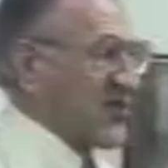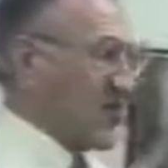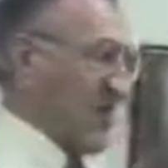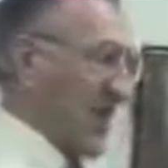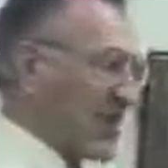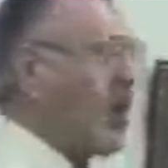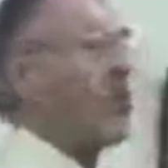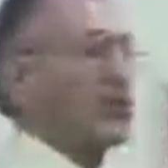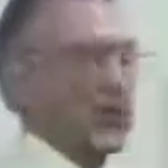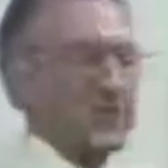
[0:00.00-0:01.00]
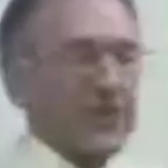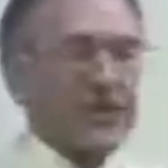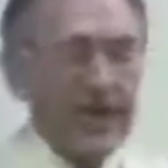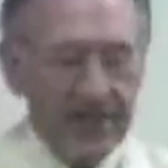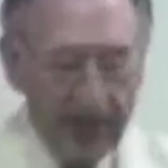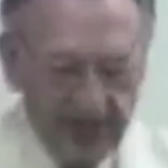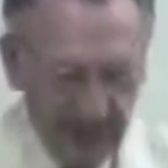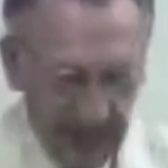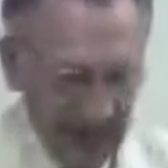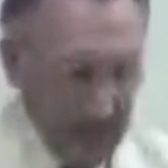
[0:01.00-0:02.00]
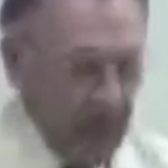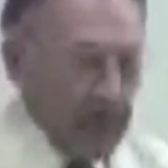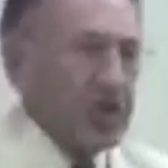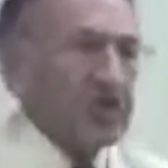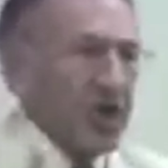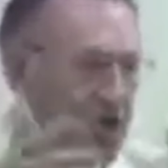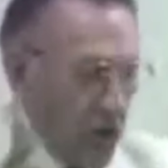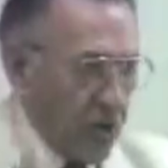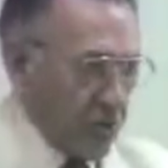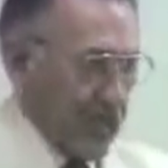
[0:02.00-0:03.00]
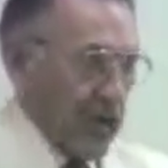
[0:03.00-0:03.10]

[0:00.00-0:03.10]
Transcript: these channels. Well, just pretend they aren't there. Just ignore them.